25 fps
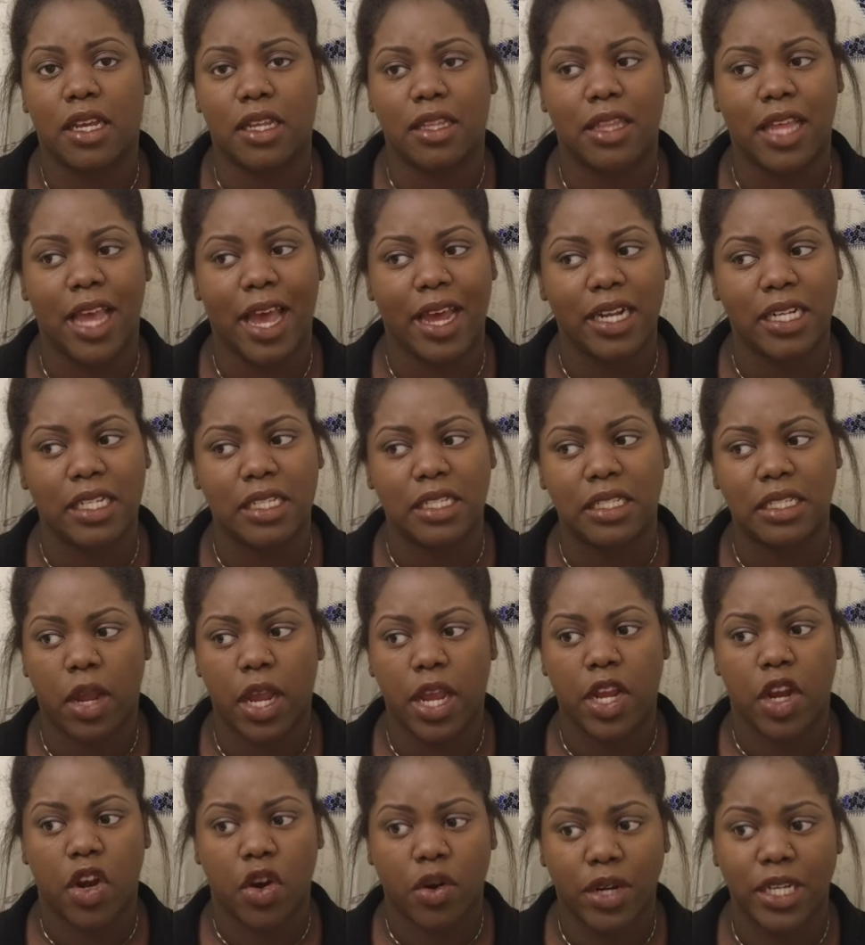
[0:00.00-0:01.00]
that is,
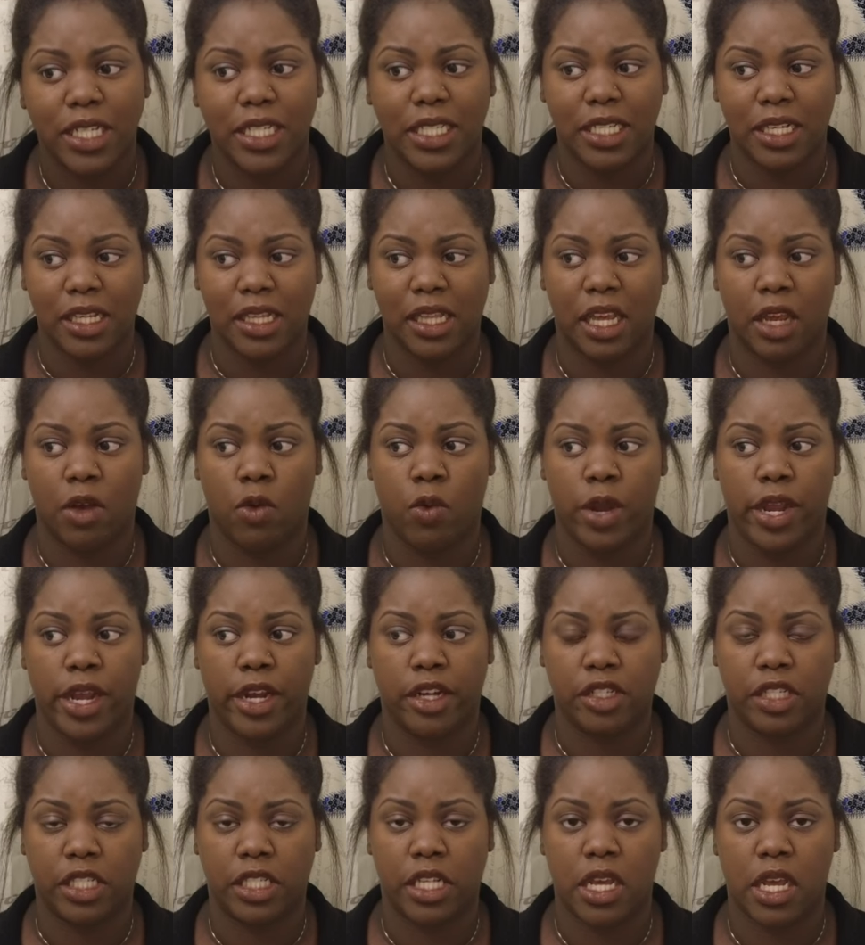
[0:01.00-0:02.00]
increasingly we
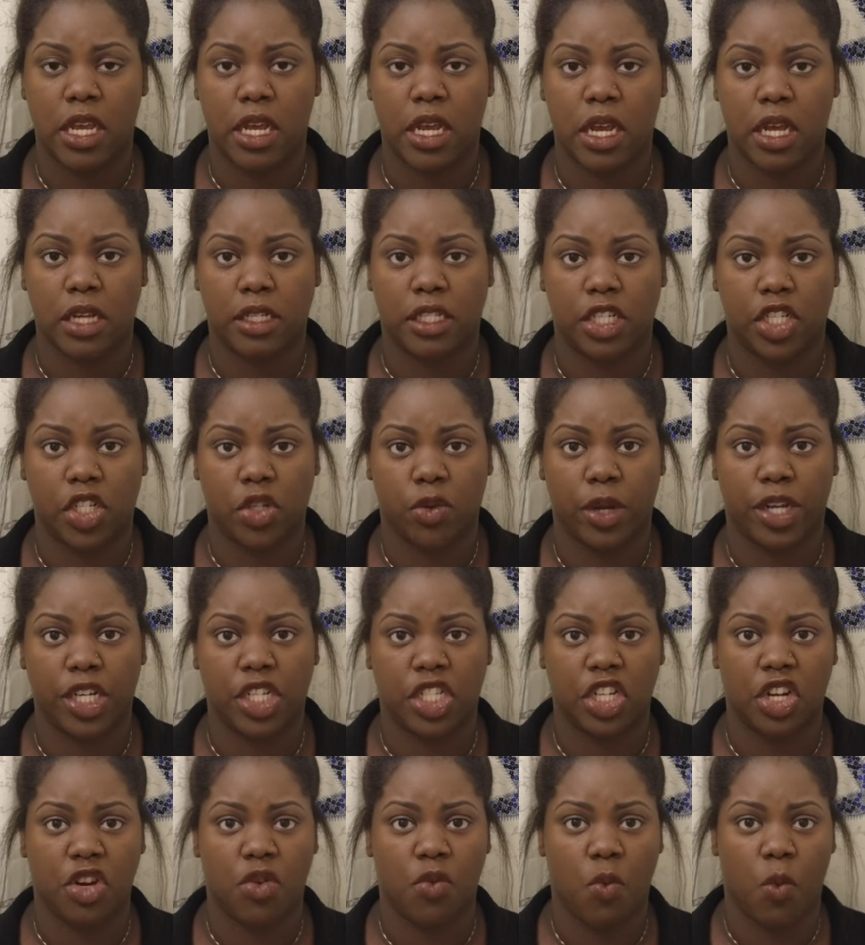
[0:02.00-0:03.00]
are seeing a
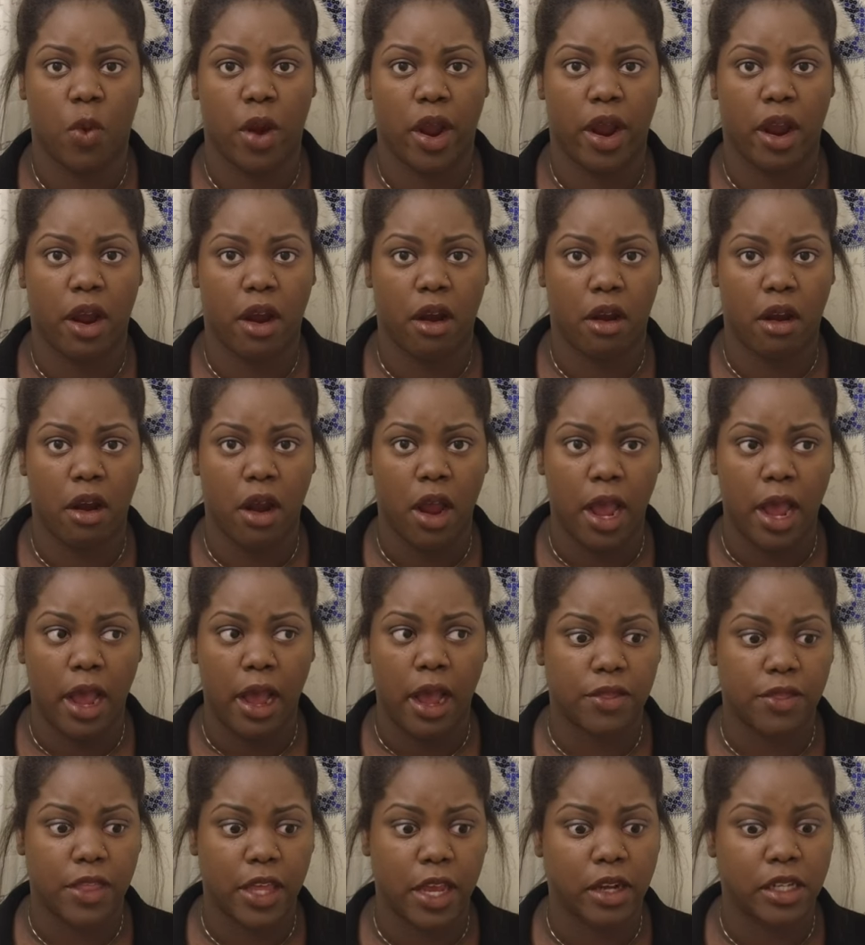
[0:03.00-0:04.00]
situation where
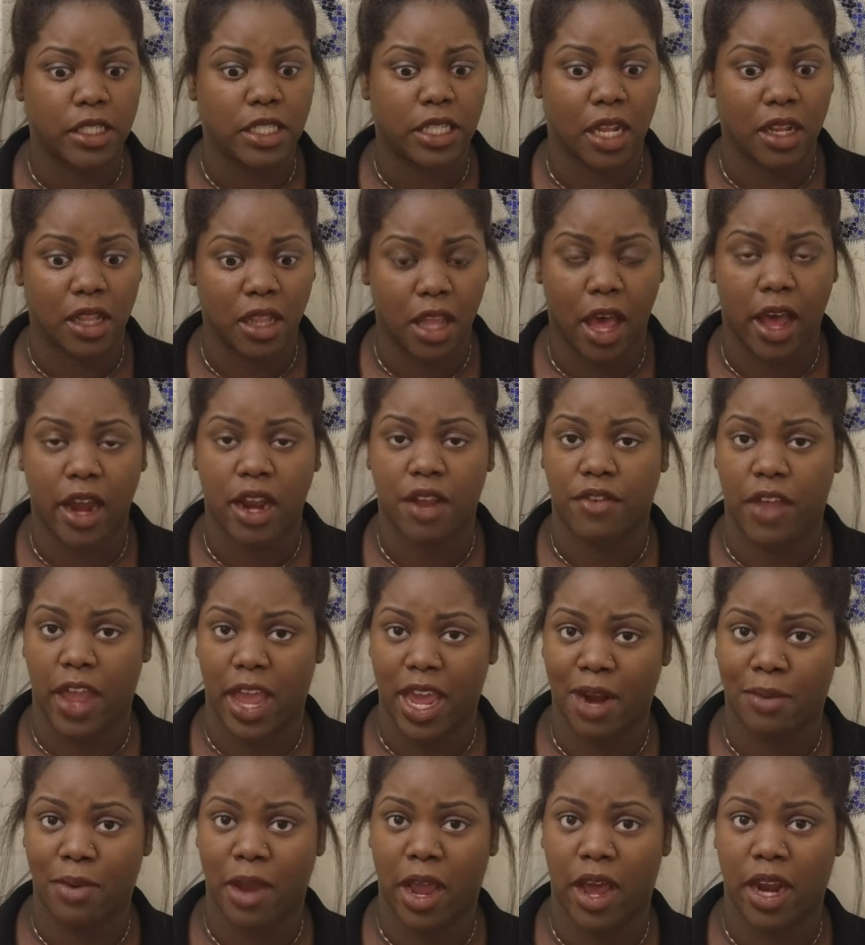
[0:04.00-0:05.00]
there's a lot of
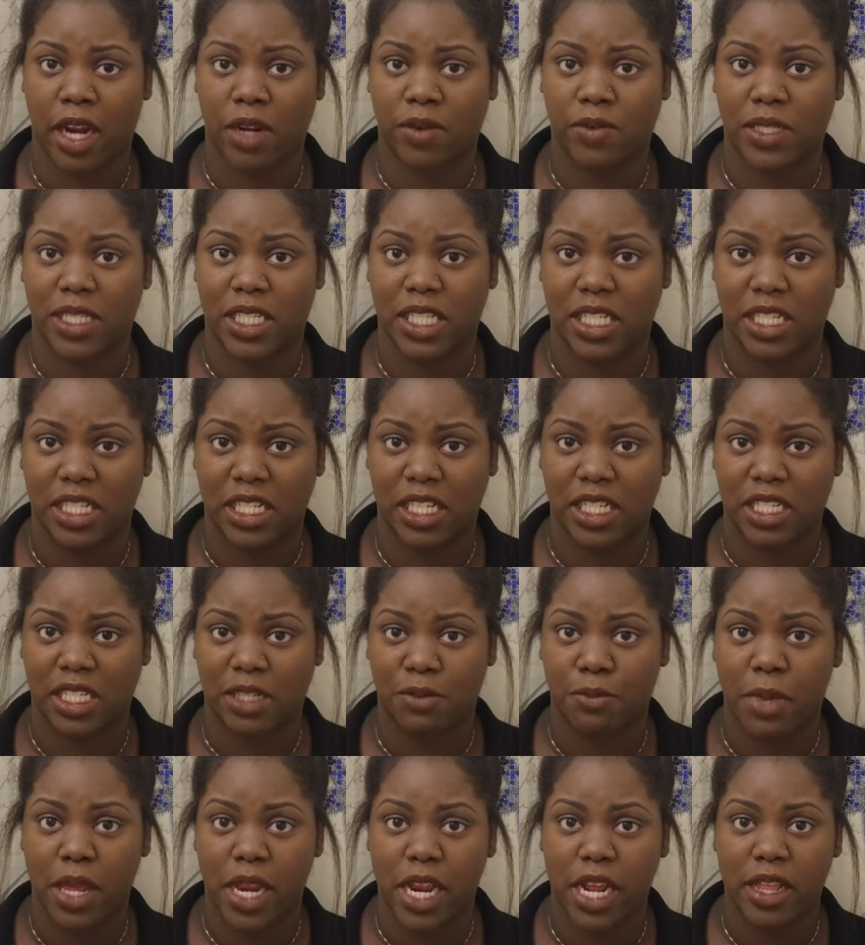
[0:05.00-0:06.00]
antibiotic resistance,
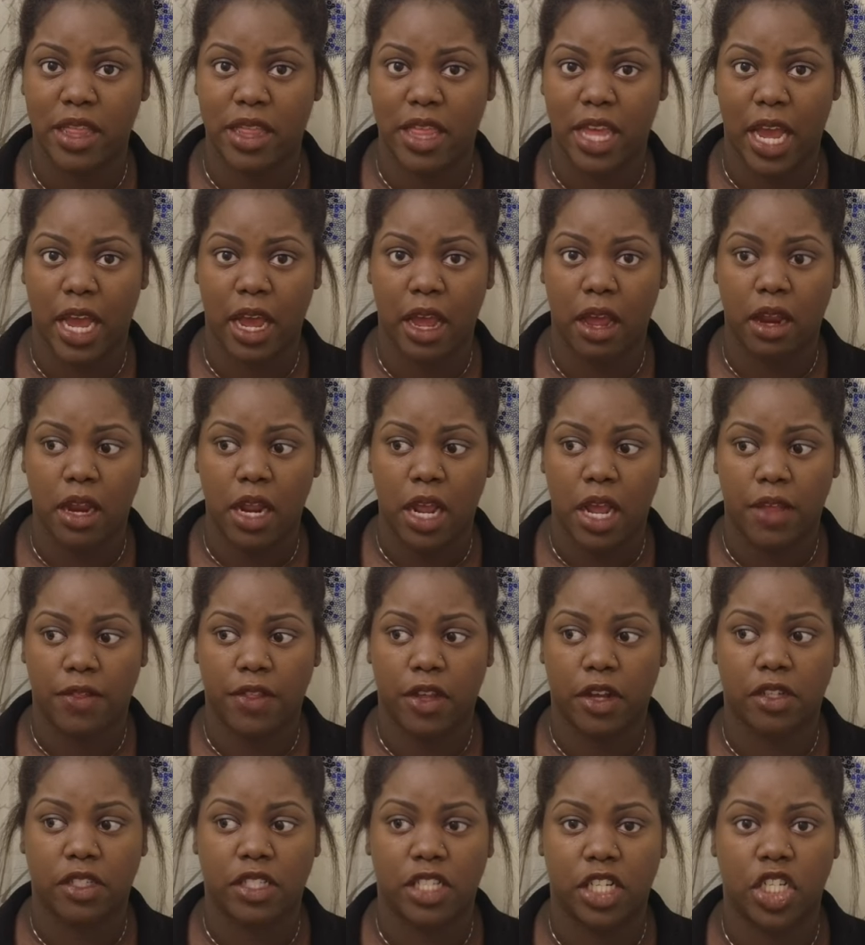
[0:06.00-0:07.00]
meaning that
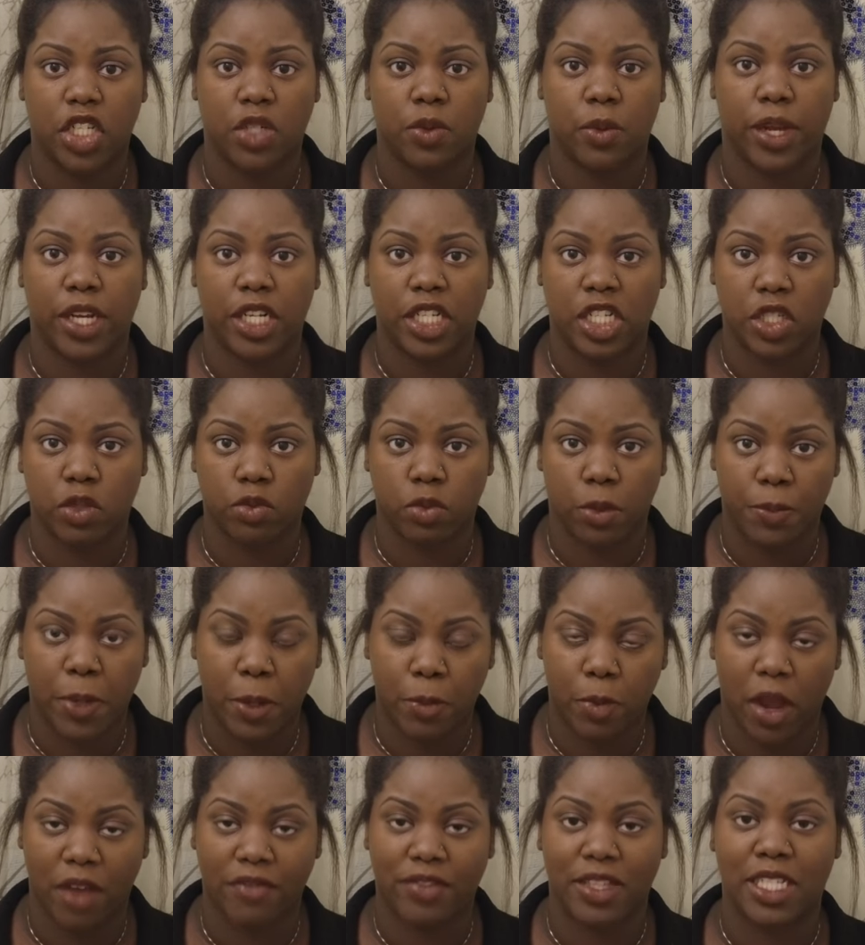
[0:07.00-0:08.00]
there are situations where
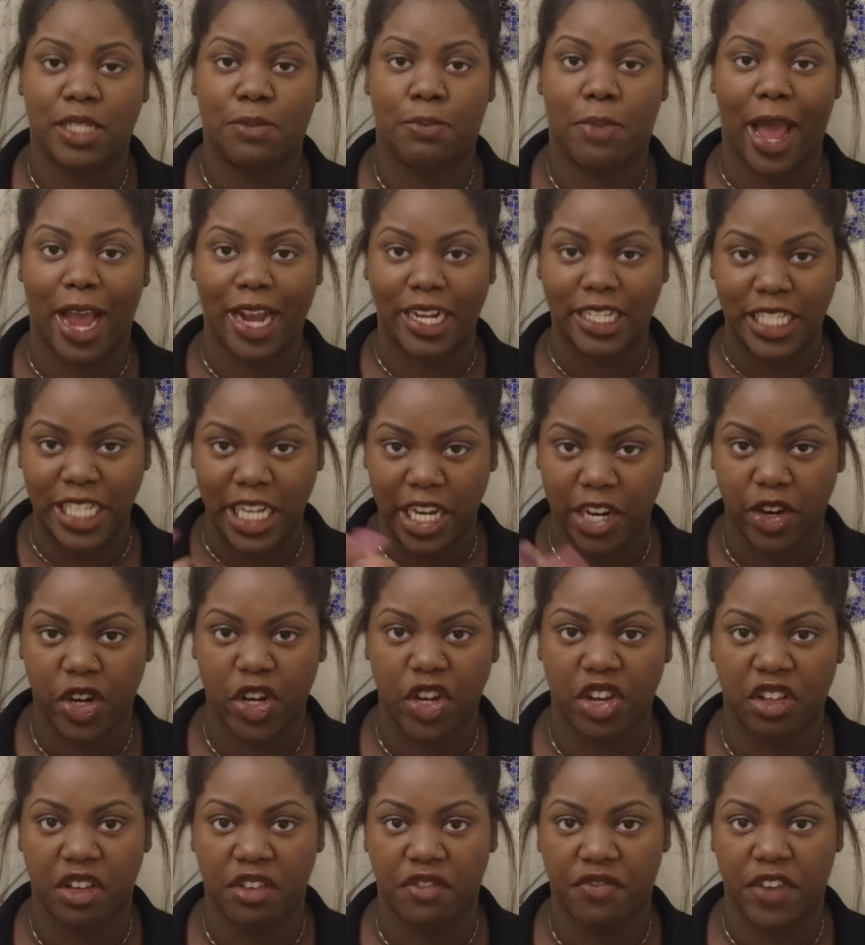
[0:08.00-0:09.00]
people have these
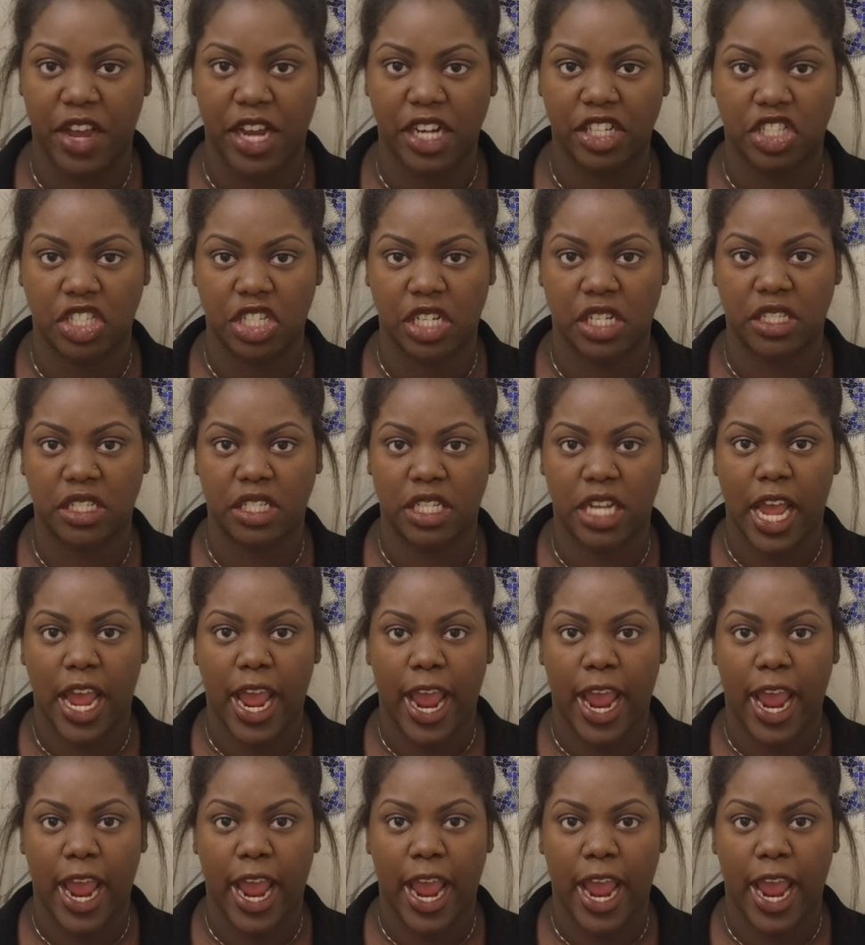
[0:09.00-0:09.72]
bacterial infections